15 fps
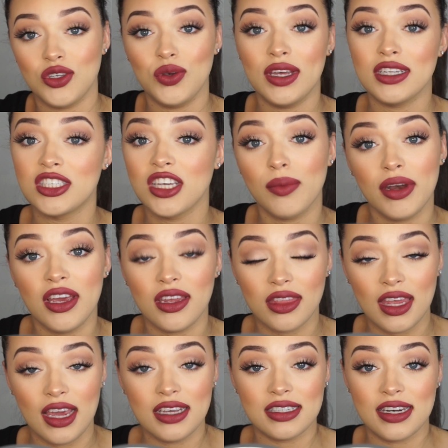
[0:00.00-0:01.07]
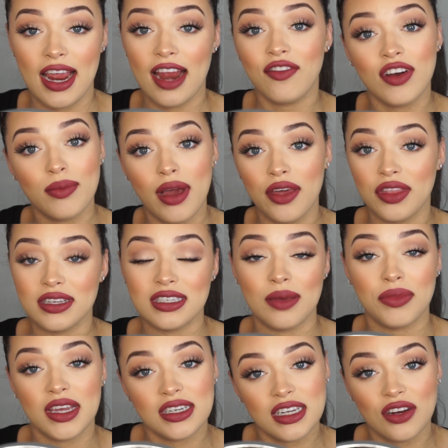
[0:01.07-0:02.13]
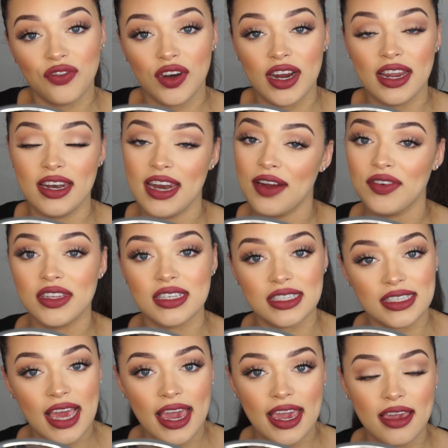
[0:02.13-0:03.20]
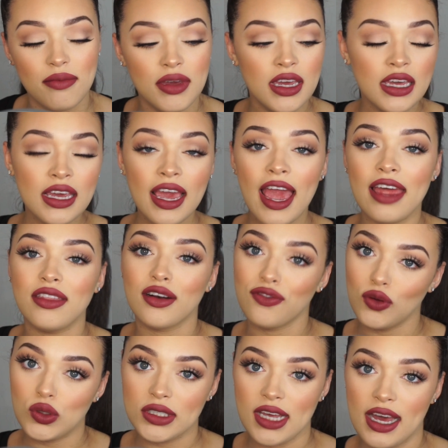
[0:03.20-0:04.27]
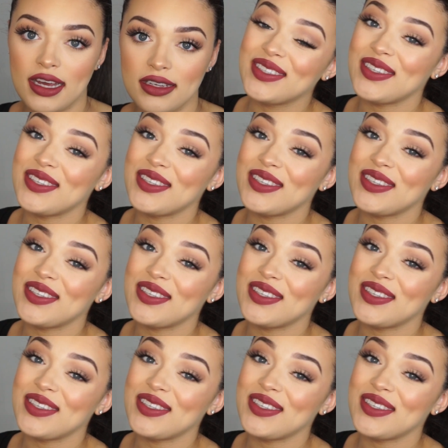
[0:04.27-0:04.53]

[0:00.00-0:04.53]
You get so many good things, and every month is something different, never the same, and they're full size.